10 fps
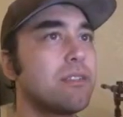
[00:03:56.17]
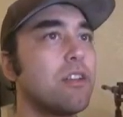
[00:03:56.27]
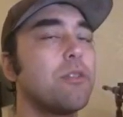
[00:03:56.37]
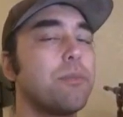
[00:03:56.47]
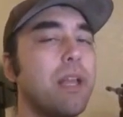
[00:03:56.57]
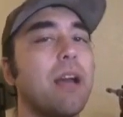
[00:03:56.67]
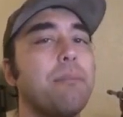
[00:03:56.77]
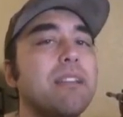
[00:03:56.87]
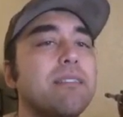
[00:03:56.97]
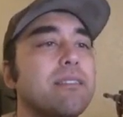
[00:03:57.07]
So yeah,
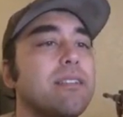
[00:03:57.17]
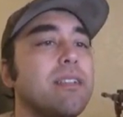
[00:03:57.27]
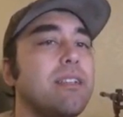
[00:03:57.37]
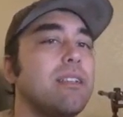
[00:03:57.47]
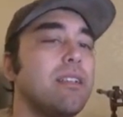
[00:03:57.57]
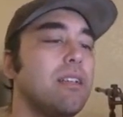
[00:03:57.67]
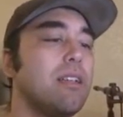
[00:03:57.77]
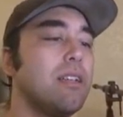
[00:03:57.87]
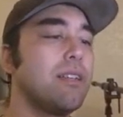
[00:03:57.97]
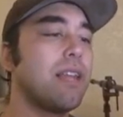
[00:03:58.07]
basically,
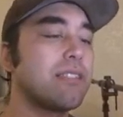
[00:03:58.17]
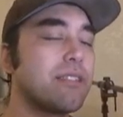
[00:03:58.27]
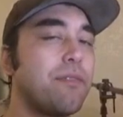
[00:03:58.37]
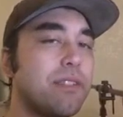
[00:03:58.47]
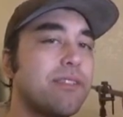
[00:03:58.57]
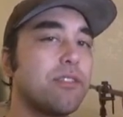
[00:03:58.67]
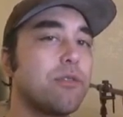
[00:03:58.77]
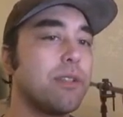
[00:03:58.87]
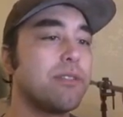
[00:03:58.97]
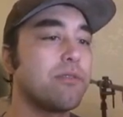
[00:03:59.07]
that's the
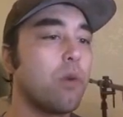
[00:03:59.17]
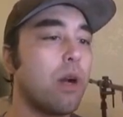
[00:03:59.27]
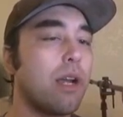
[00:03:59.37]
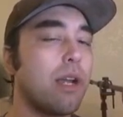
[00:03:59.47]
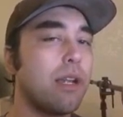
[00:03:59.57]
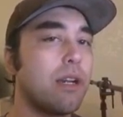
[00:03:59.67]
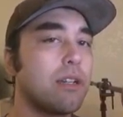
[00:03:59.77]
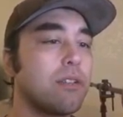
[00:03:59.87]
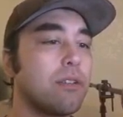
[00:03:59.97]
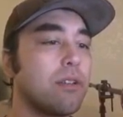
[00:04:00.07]
physical reason why
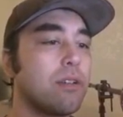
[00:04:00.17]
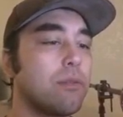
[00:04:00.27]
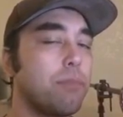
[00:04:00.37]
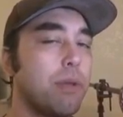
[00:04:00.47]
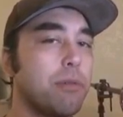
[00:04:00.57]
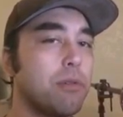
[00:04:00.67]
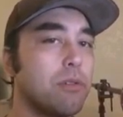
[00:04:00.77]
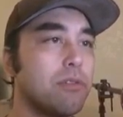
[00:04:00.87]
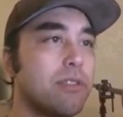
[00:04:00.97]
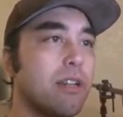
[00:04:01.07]
uh, people
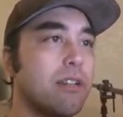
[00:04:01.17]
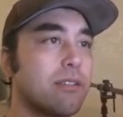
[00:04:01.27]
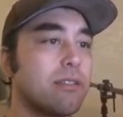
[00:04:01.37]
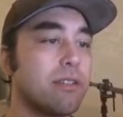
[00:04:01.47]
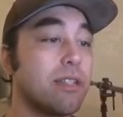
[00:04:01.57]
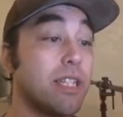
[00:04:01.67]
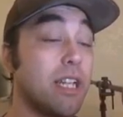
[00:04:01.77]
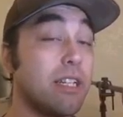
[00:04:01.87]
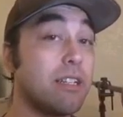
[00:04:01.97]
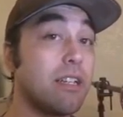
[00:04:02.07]
lose hair is because an,
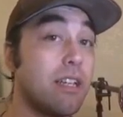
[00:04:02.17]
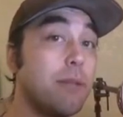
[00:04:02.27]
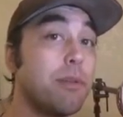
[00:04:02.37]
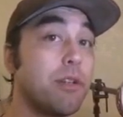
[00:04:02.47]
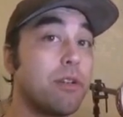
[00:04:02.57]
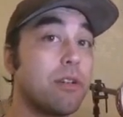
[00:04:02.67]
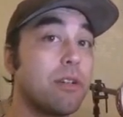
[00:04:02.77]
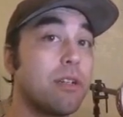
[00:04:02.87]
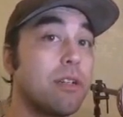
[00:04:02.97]
an inhibitor